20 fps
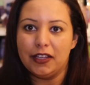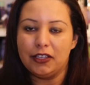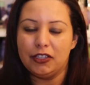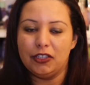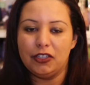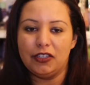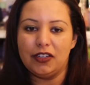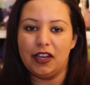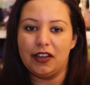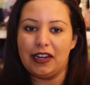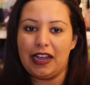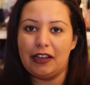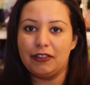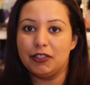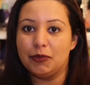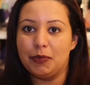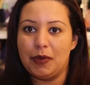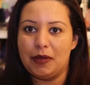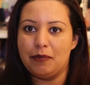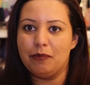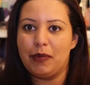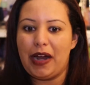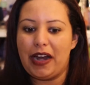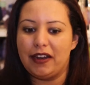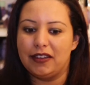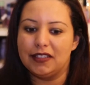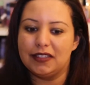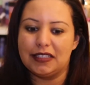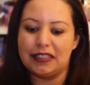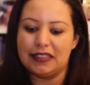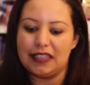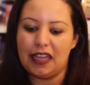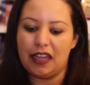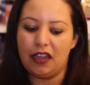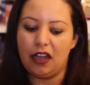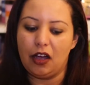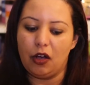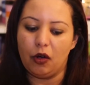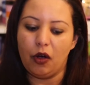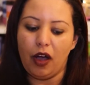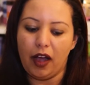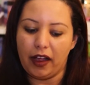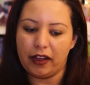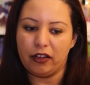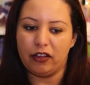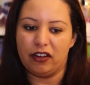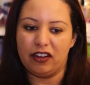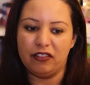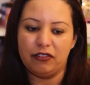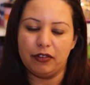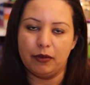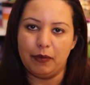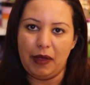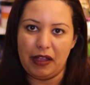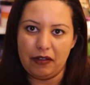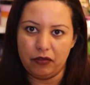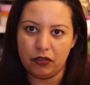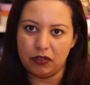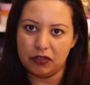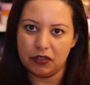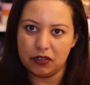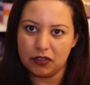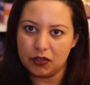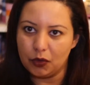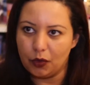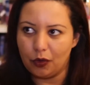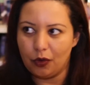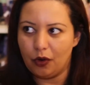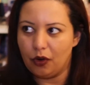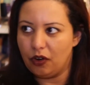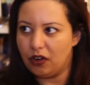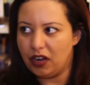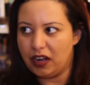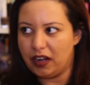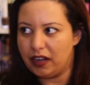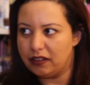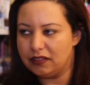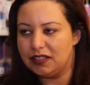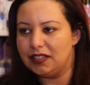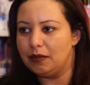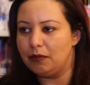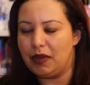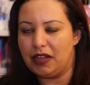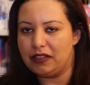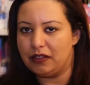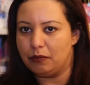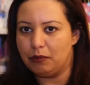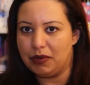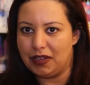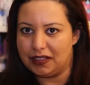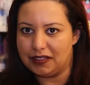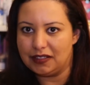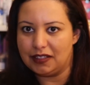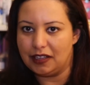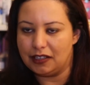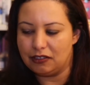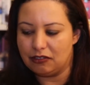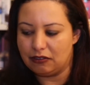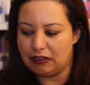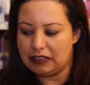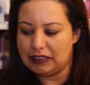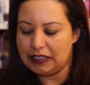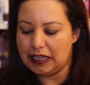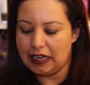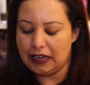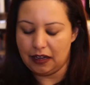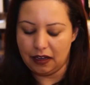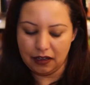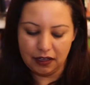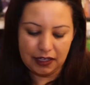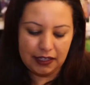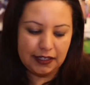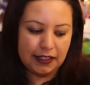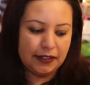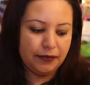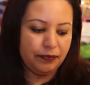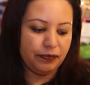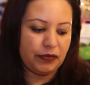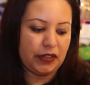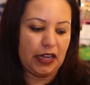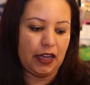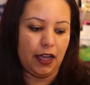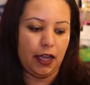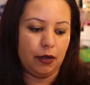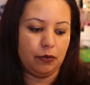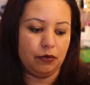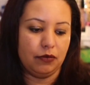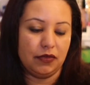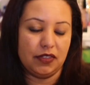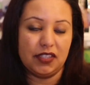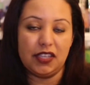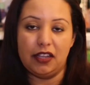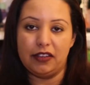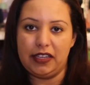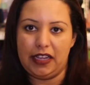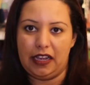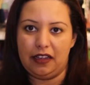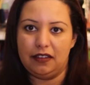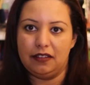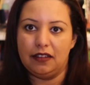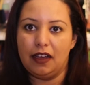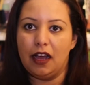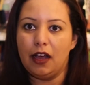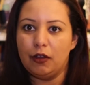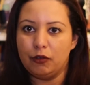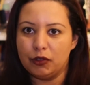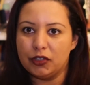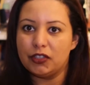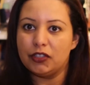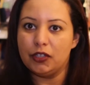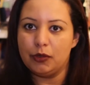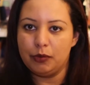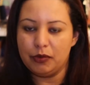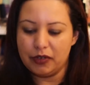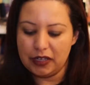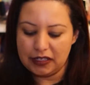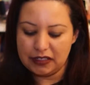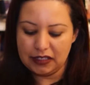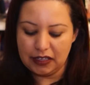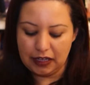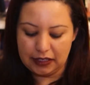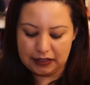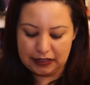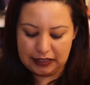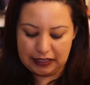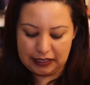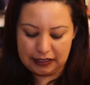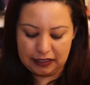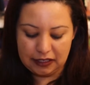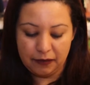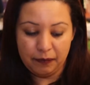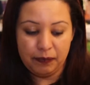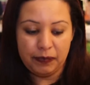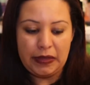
you don't have to be embarrassed to say oh I got it from Evans or uh, some other plus size retailer um, so yeah I was super excited